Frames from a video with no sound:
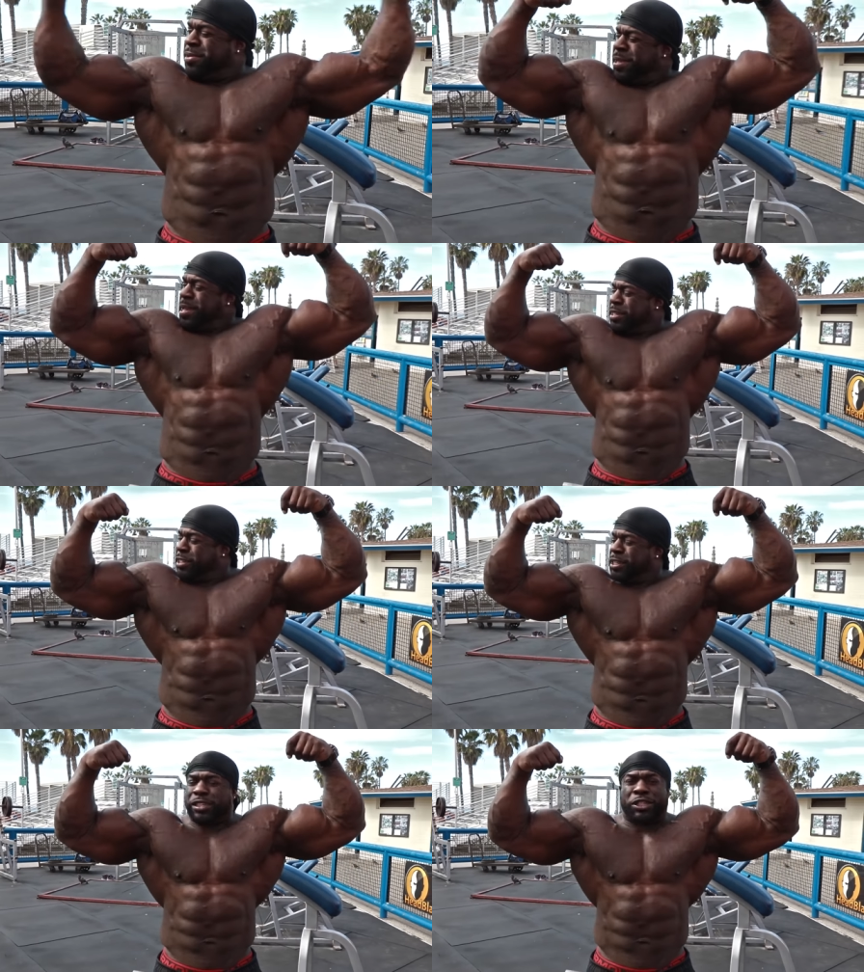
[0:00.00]
That's
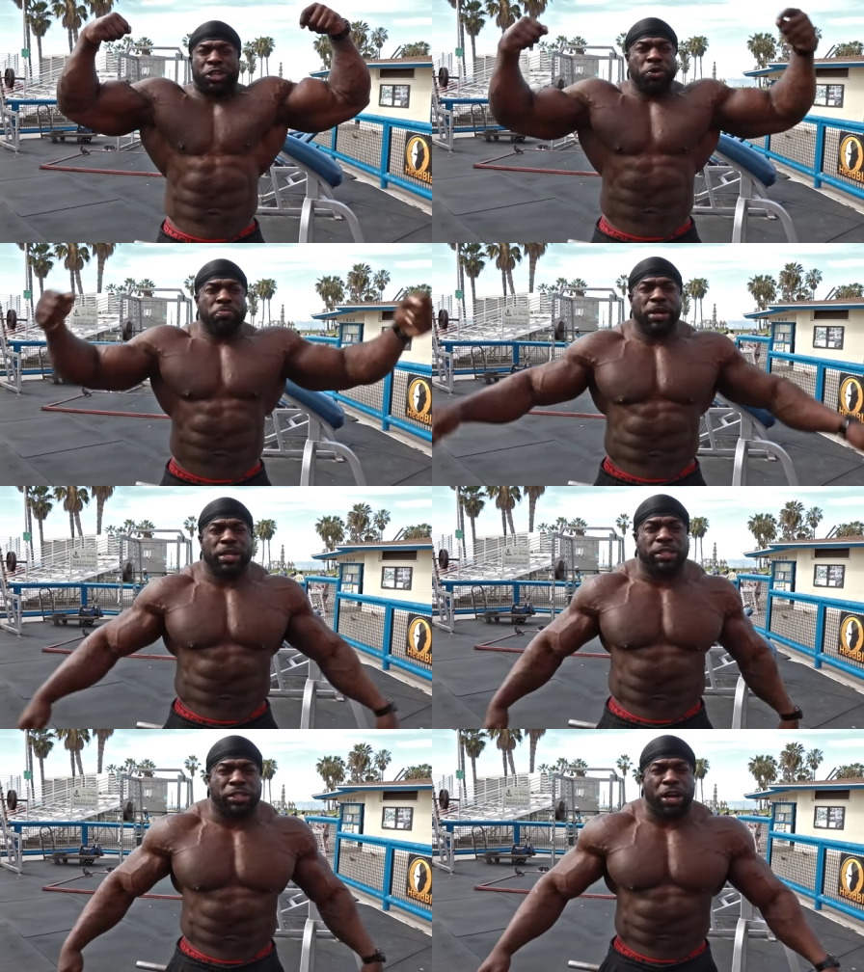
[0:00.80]
just too
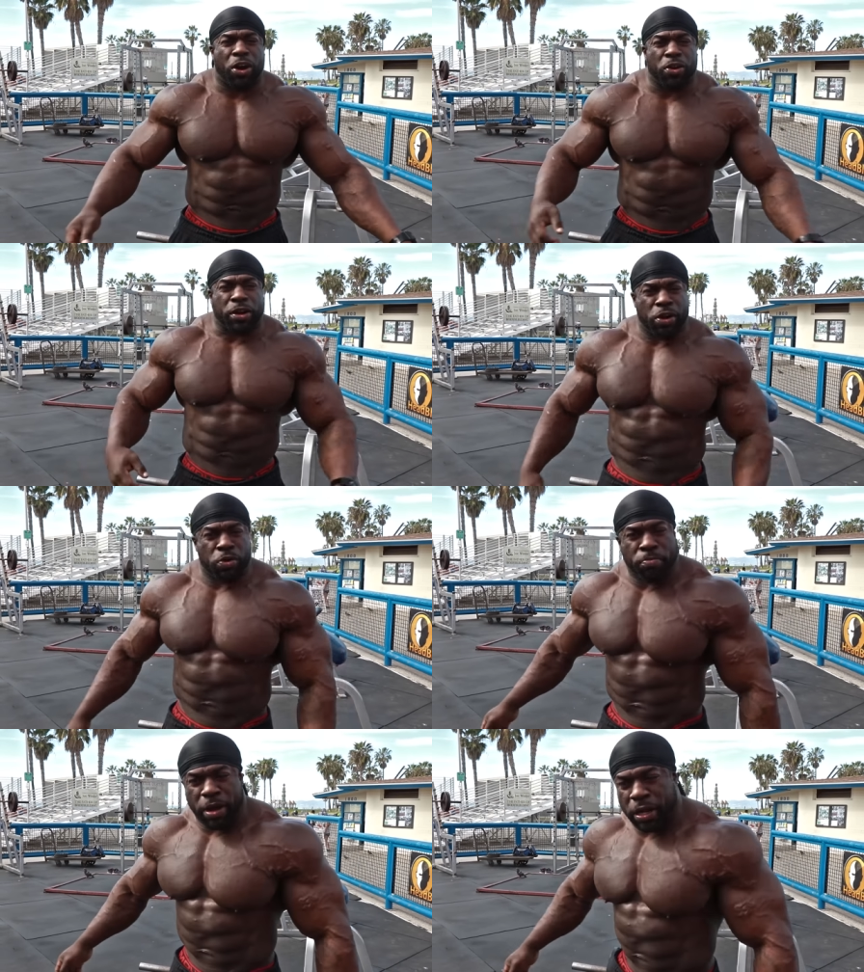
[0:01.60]
much
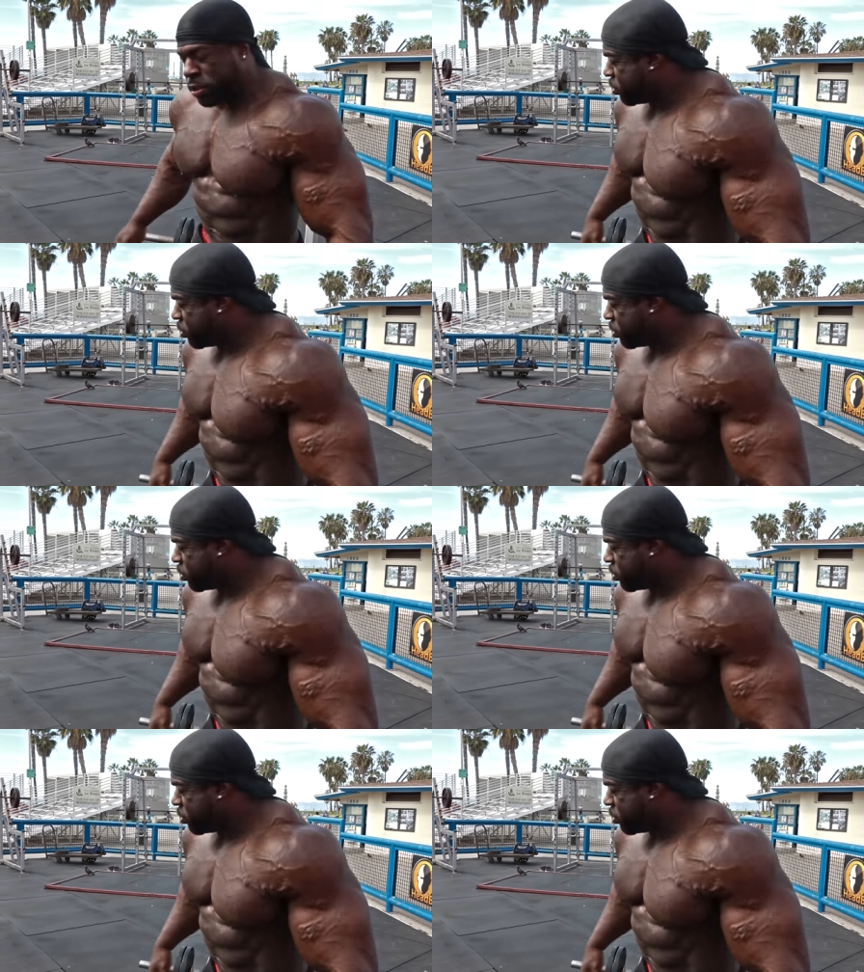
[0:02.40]
doggone muscle.